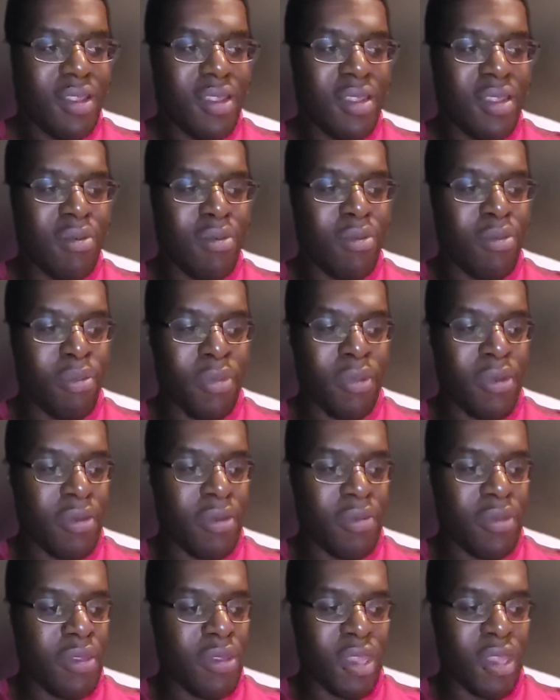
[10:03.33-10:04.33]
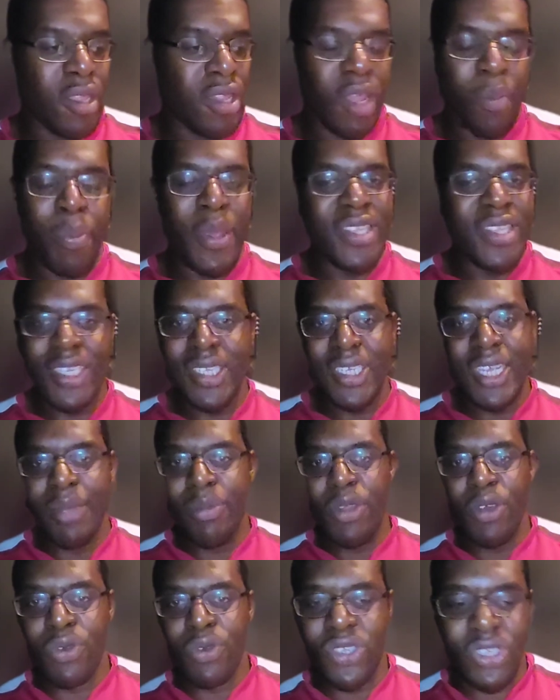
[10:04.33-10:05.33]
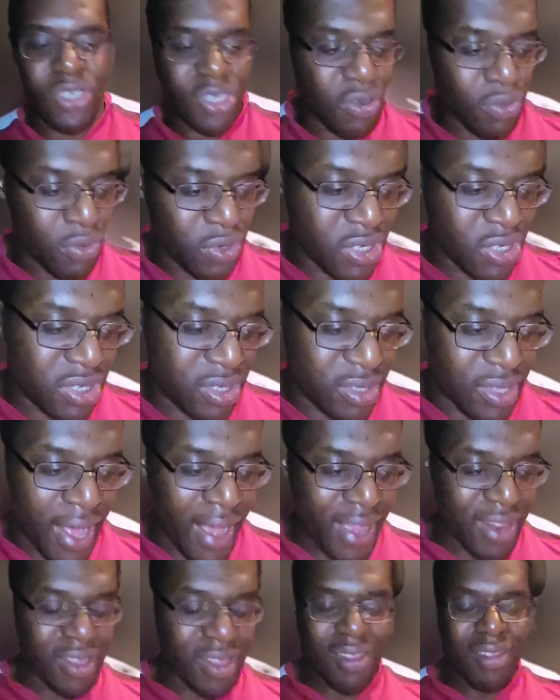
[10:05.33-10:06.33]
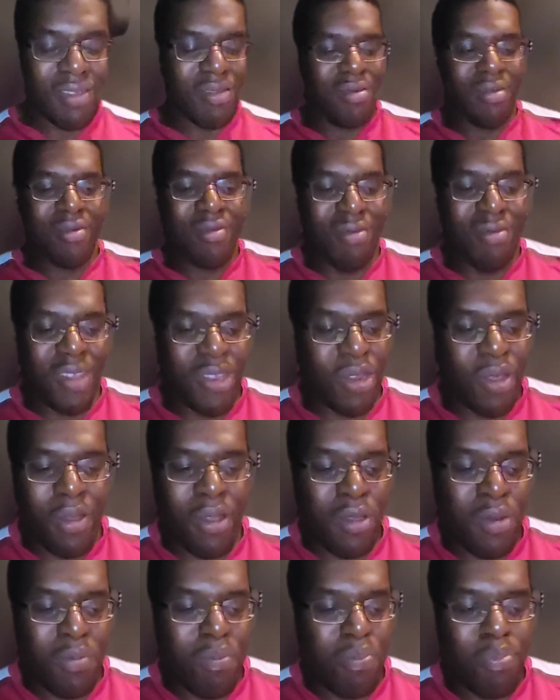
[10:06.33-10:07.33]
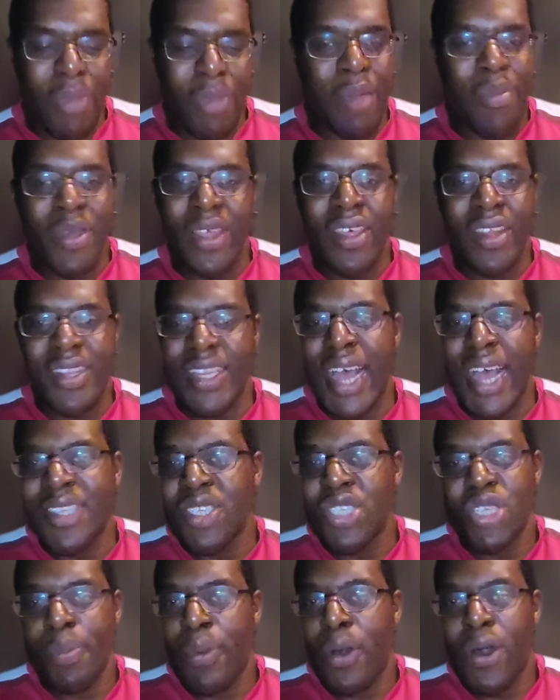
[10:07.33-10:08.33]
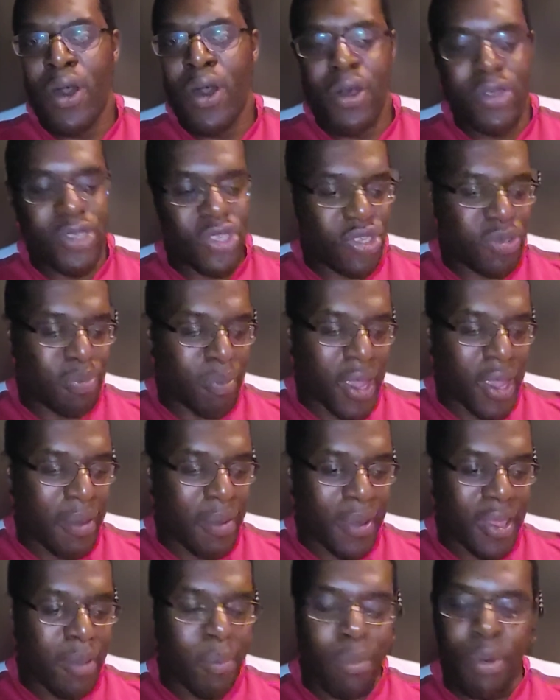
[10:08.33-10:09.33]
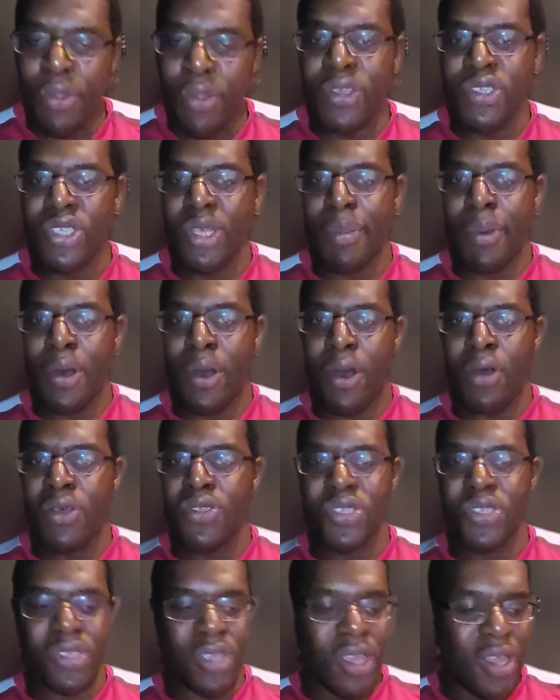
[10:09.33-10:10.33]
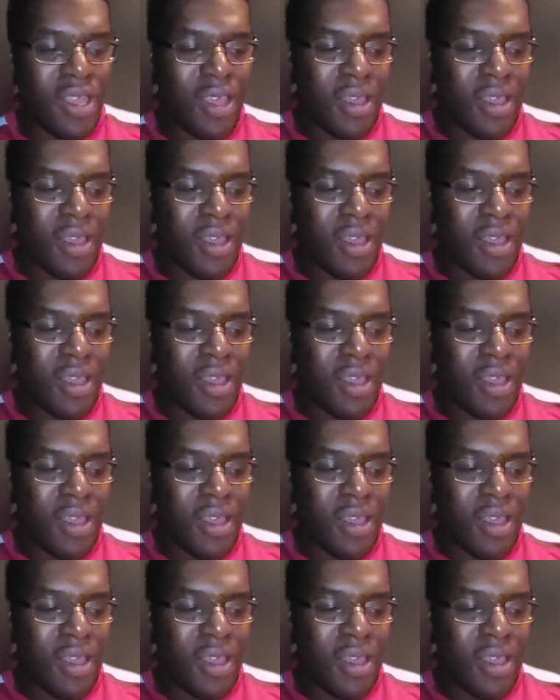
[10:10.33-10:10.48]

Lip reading: They picked a team that was like the maybe the dad supports, maybe the brother supports,